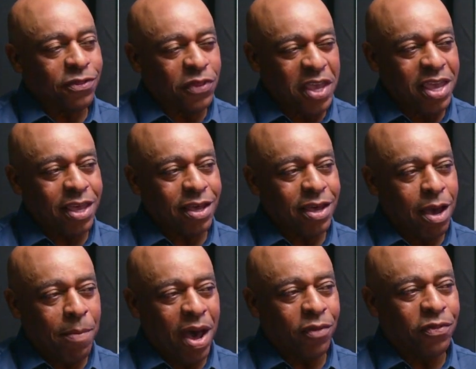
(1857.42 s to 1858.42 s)
think
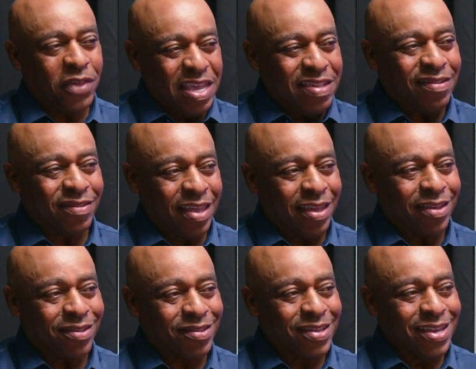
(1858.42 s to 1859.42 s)
about these
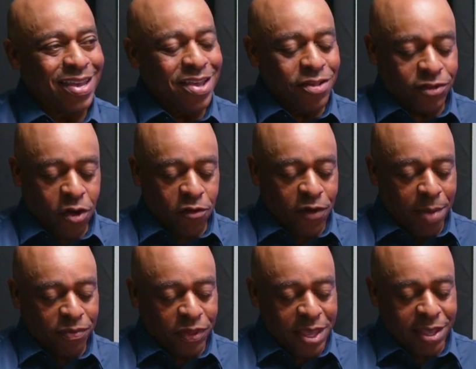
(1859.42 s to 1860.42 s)
things. So if
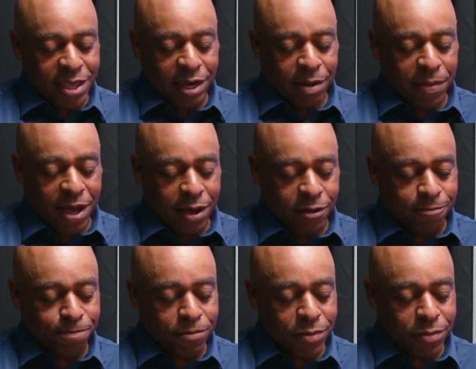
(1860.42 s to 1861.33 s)
I'm thinking about